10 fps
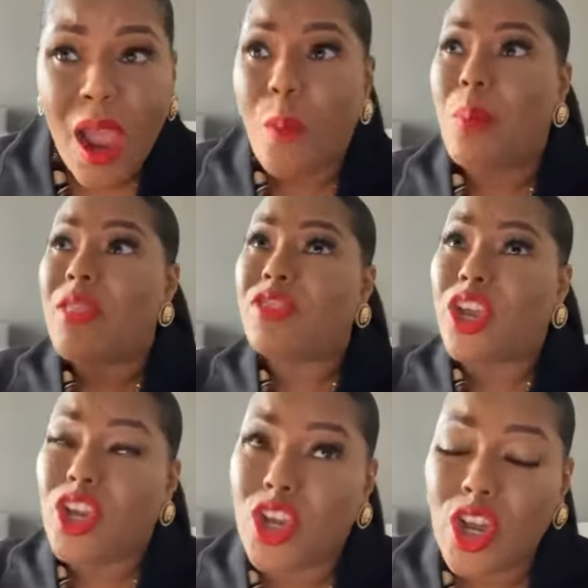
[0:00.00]
But the
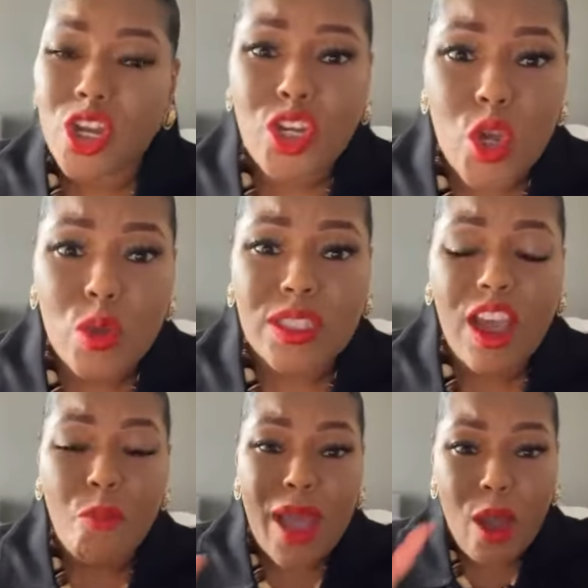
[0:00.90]
good news
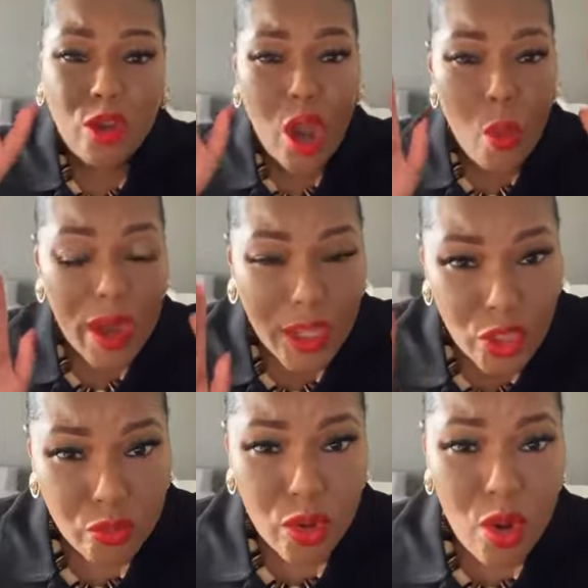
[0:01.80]
about going
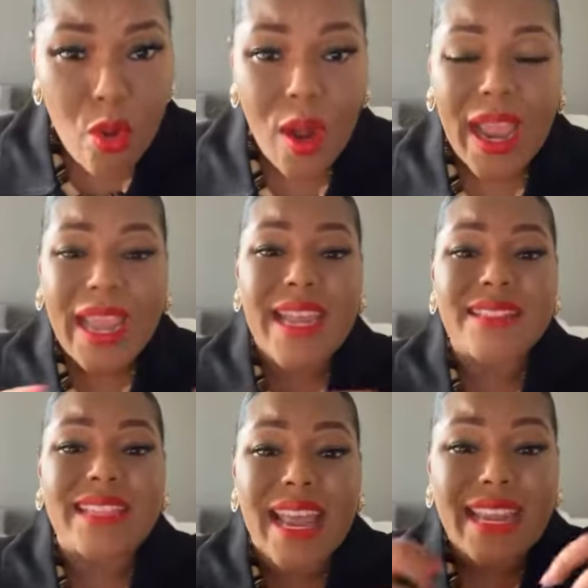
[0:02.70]
through is
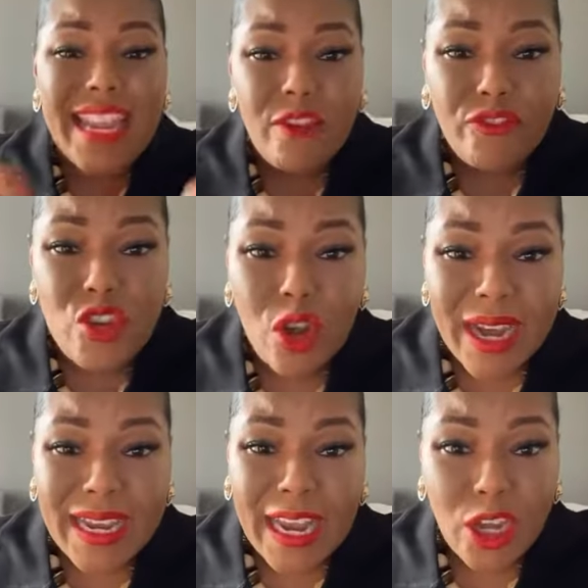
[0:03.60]
that if you're
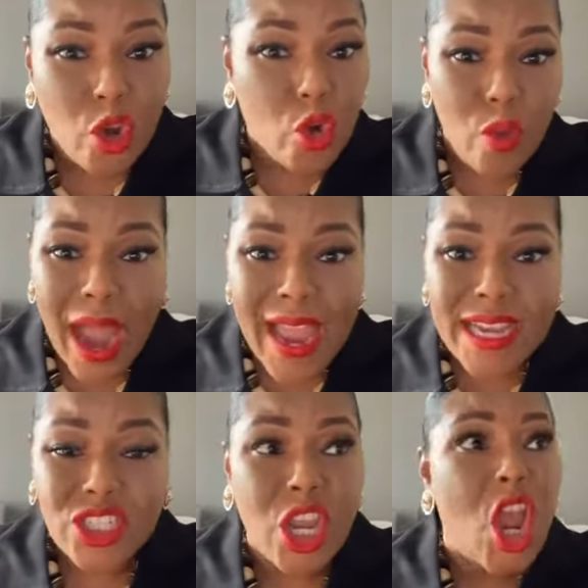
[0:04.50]
in
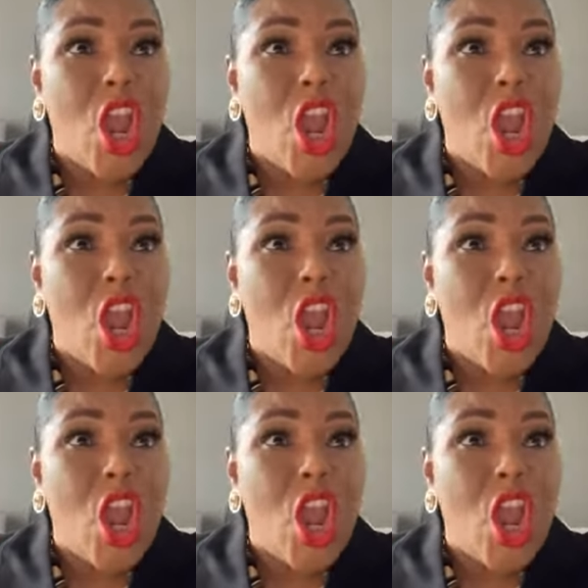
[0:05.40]
Christ,